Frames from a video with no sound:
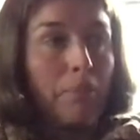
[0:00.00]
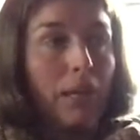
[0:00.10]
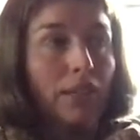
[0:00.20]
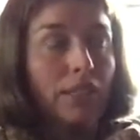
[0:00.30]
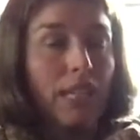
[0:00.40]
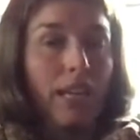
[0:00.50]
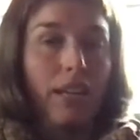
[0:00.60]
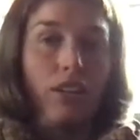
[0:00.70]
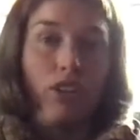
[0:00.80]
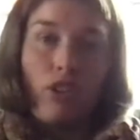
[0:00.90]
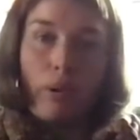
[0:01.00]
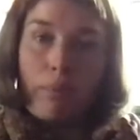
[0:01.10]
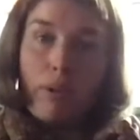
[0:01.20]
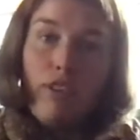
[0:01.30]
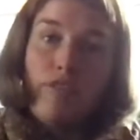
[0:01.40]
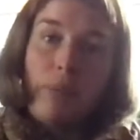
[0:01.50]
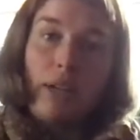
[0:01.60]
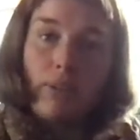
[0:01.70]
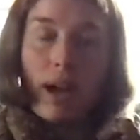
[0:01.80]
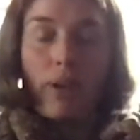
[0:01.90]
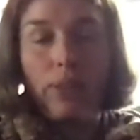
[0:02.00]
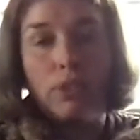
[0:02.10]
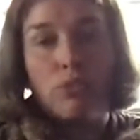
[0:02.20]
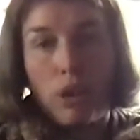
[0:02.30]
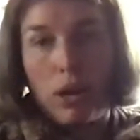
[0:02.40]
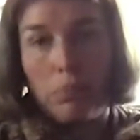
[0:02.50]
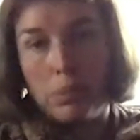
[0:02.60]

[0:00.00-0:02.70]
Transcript: building your movement around the drum